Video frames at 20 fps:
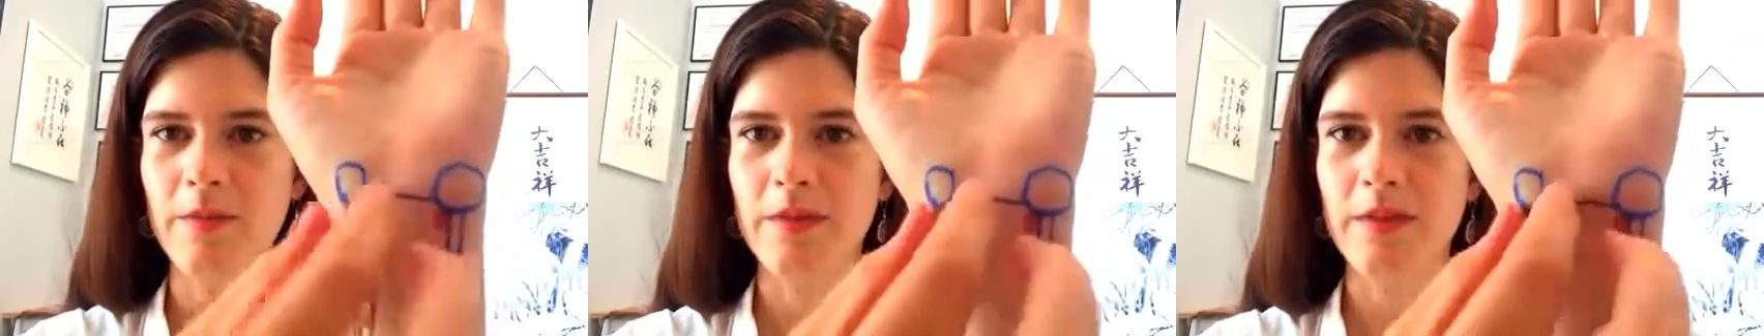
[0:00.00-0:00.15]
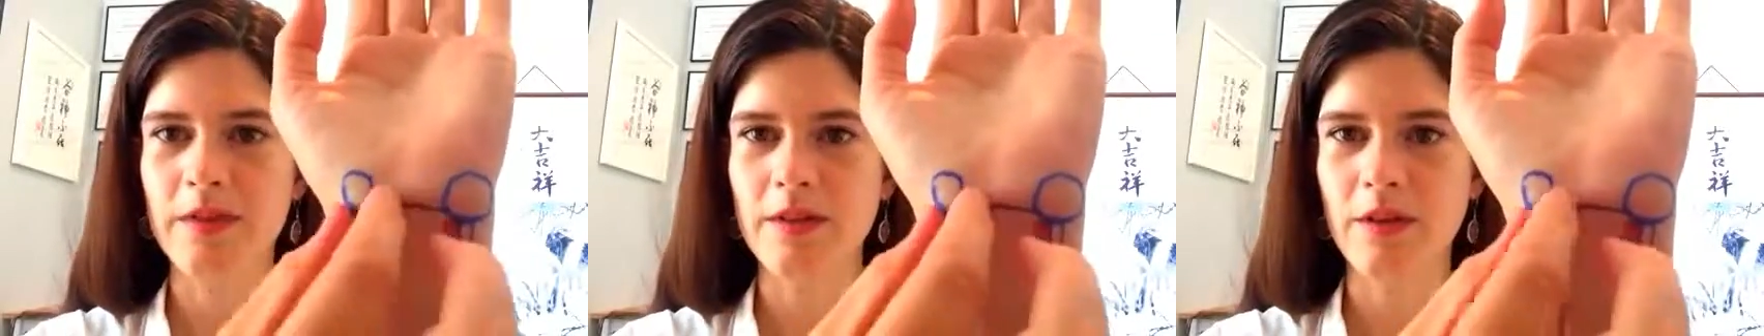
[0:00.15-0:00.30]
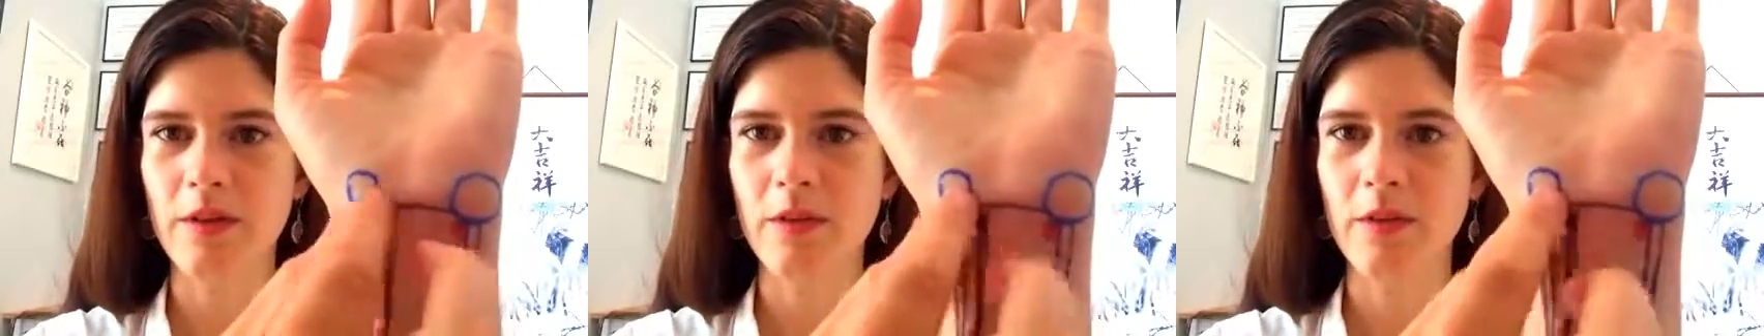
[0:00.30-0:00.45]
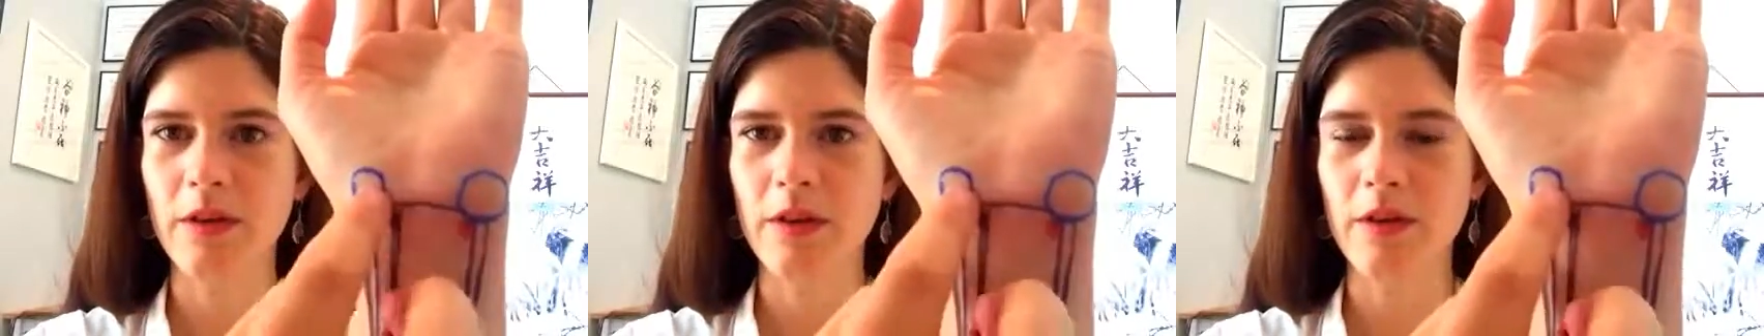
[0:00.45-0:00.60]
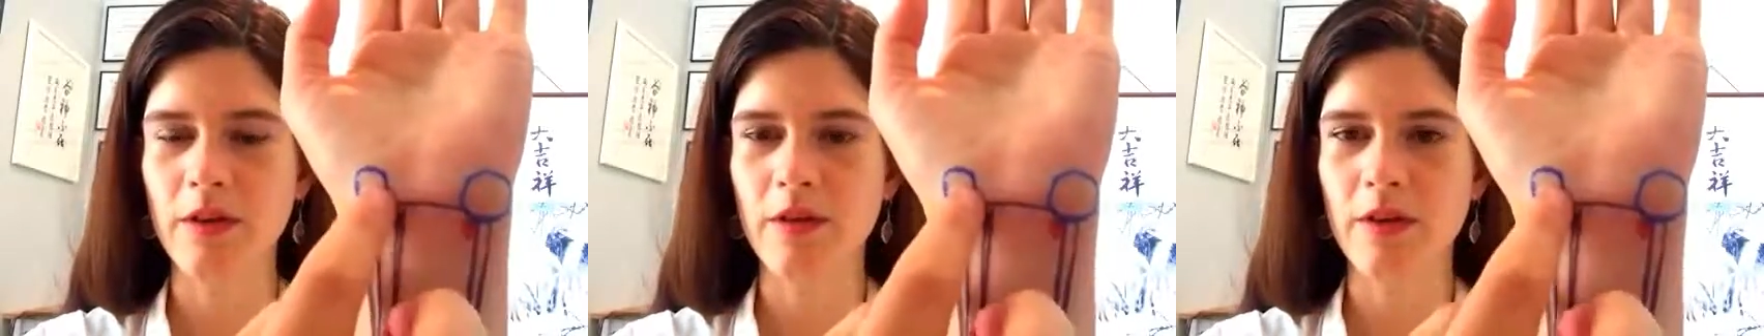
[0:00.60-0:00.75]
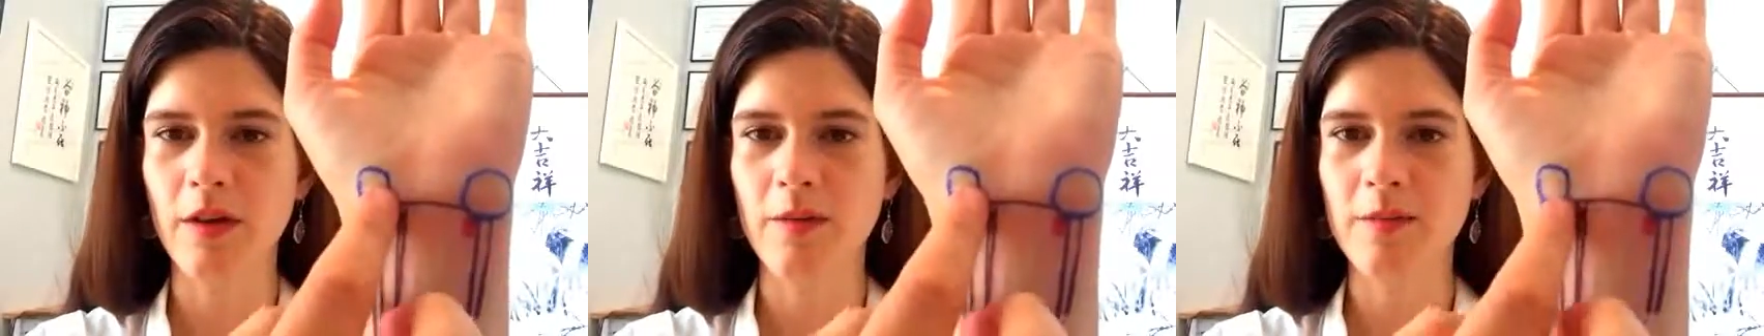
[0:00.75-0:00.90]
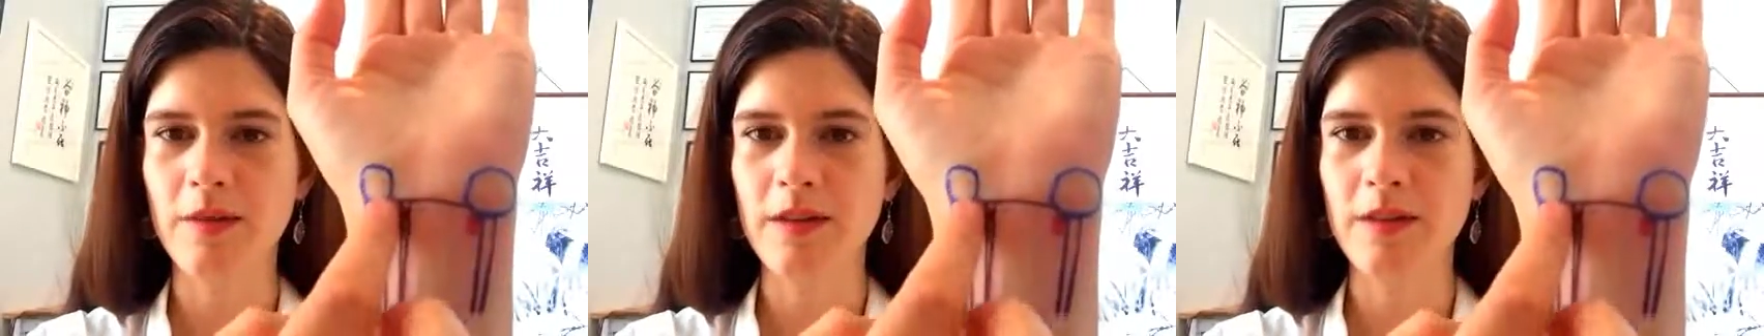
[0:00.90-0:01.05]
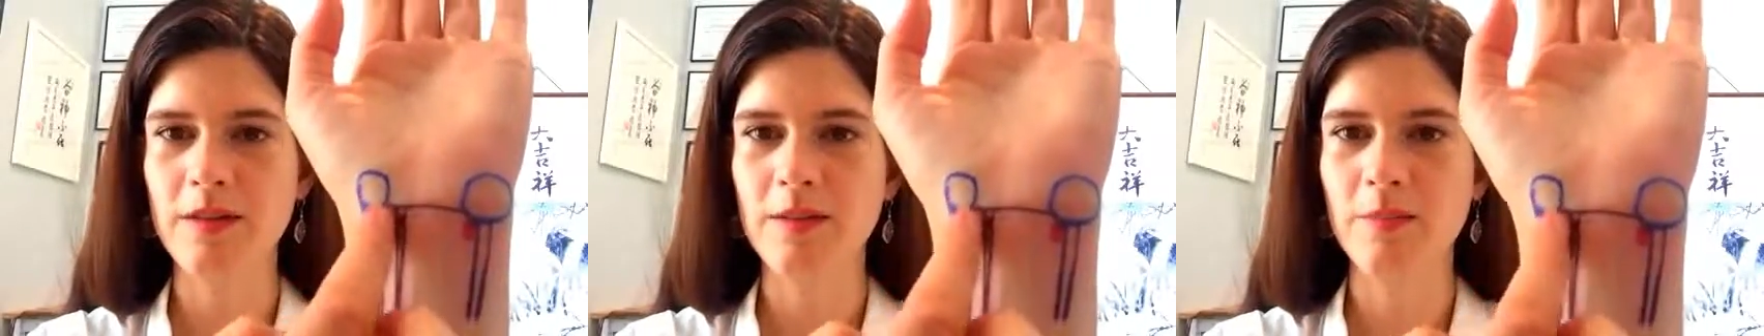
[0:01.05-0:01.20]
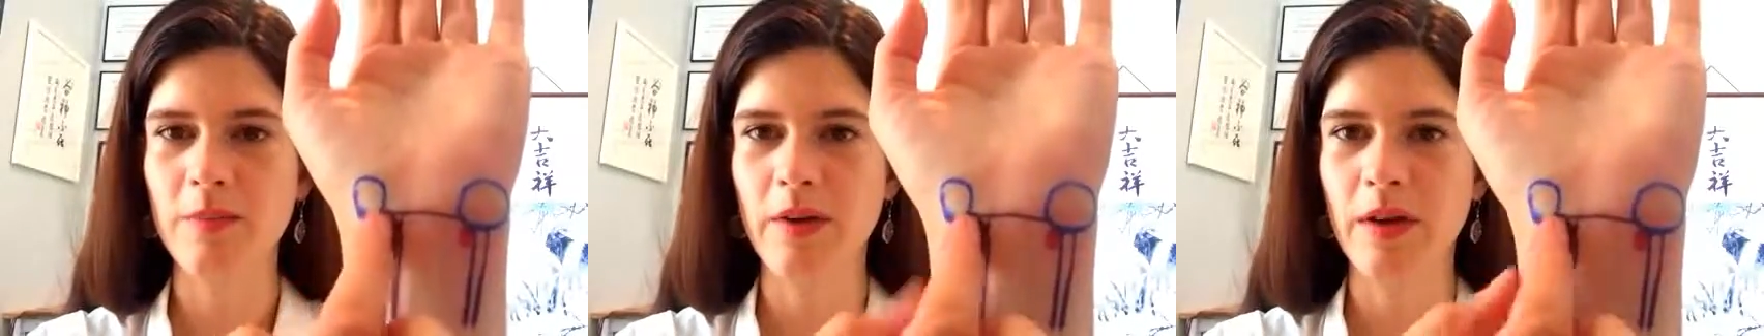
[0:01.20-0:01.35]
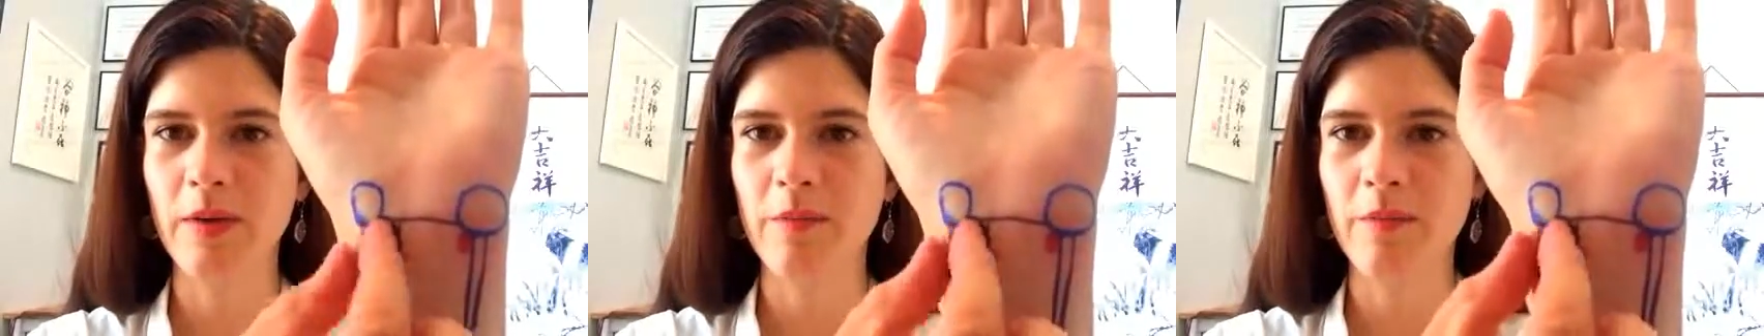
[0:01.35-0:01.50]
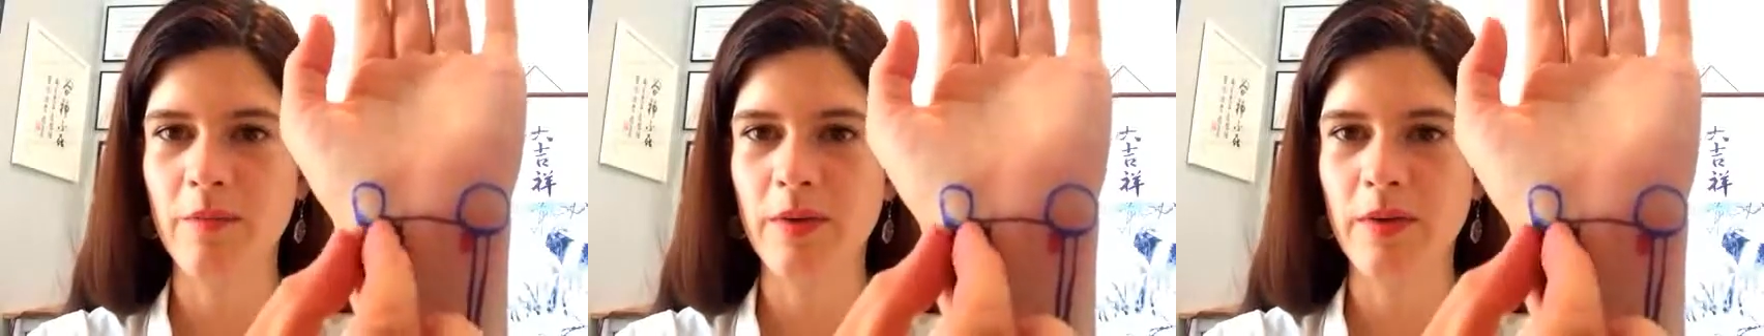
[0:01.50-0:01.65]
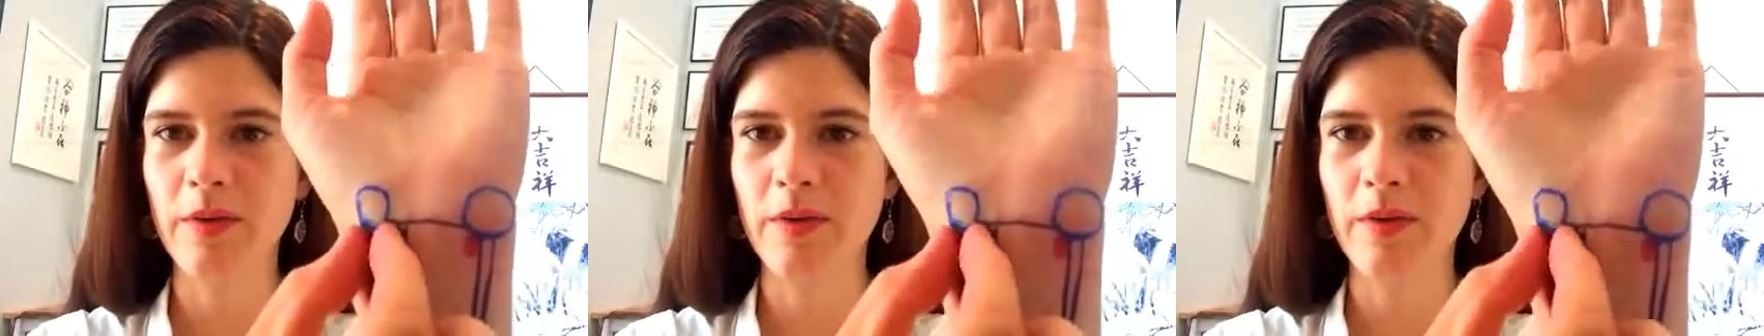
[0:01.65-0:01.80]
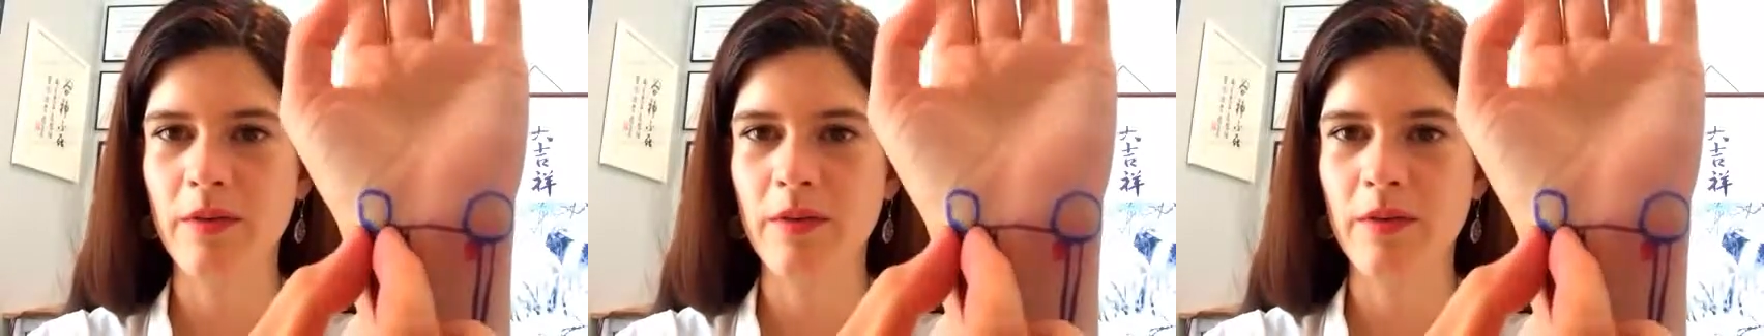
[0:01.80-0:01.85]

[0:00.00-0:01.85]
So when you come to this bump,